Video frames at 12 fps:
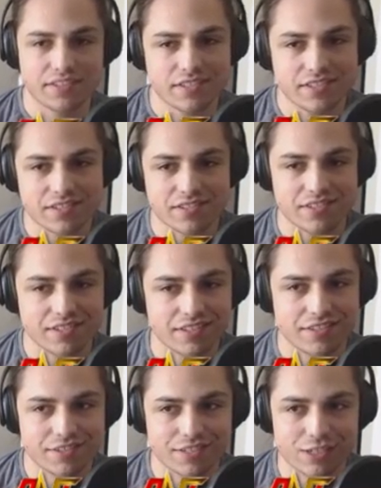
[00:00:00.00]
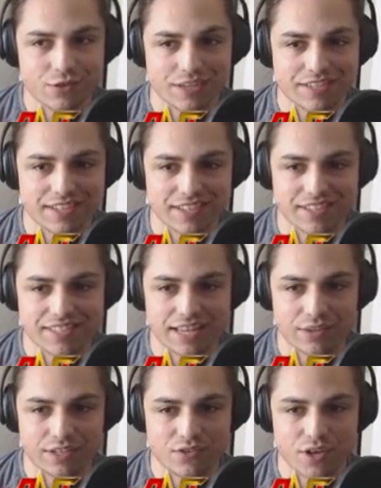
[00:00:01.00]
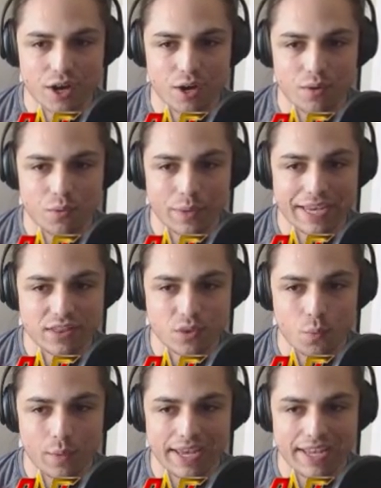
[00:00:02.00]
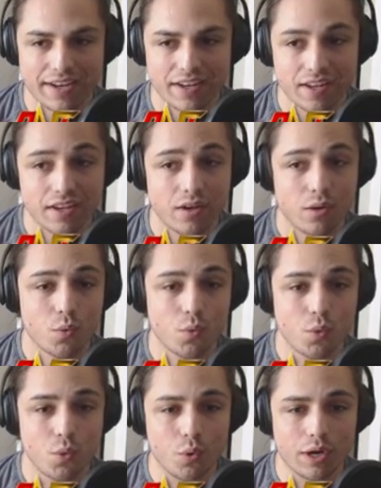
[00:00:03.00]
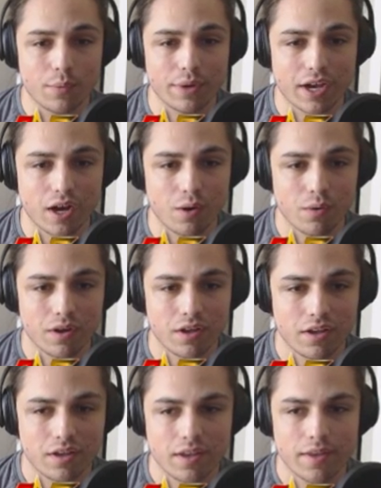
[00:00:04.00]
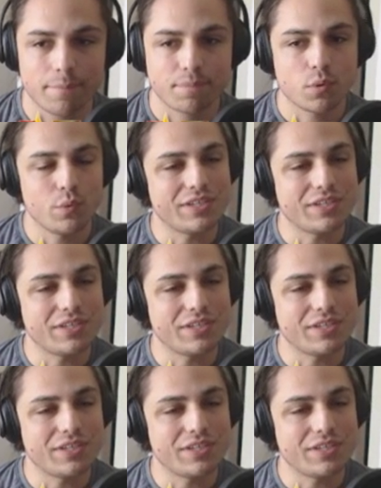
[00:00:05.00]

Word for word: is this is interesting. Let's see how things go. We get the win. Ooh, here we go. We